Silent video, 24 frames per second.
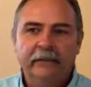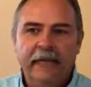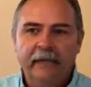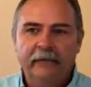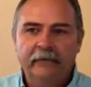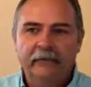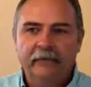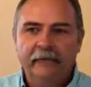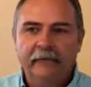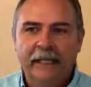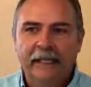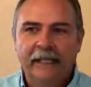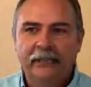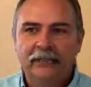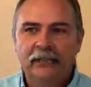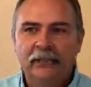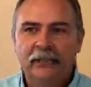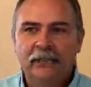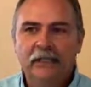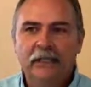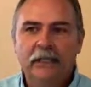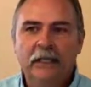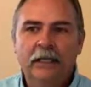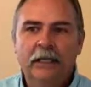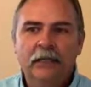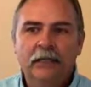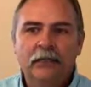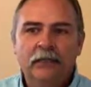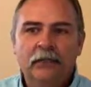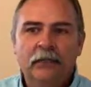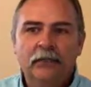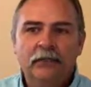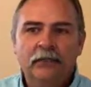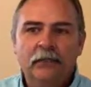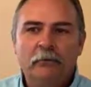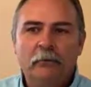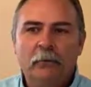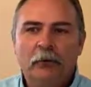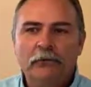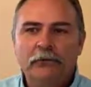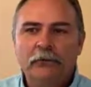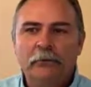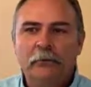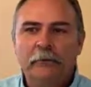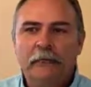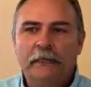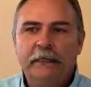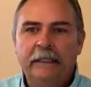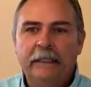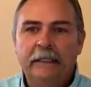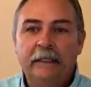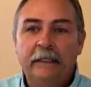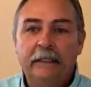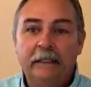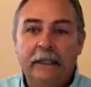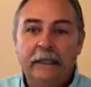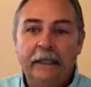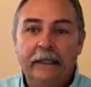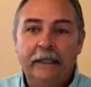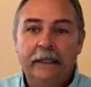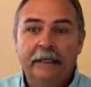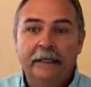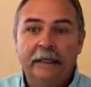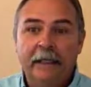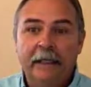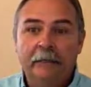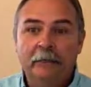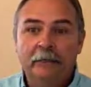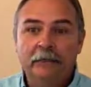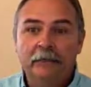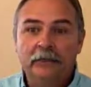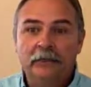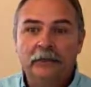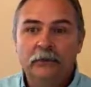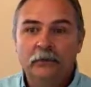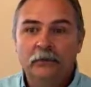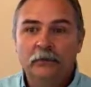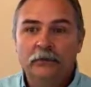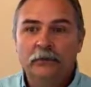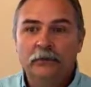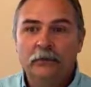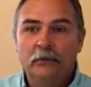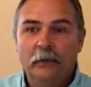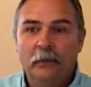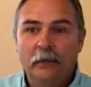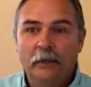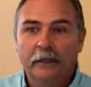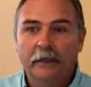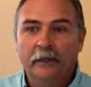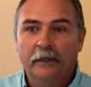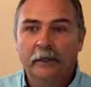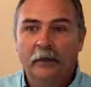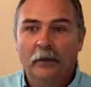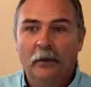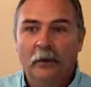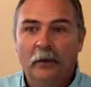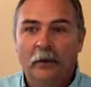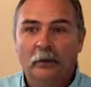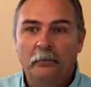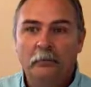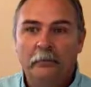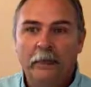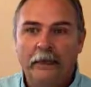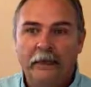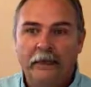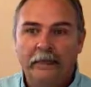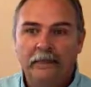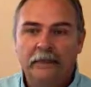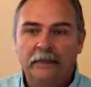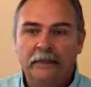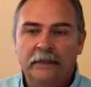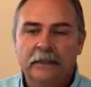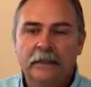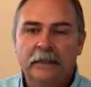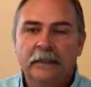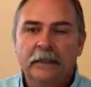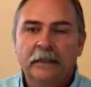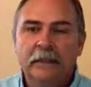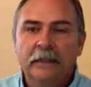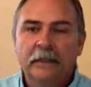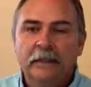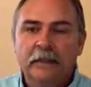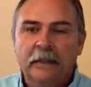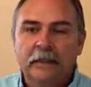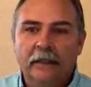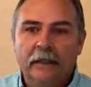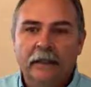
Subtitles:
navigation, use of multimedia, and enables students to work at their own pace. The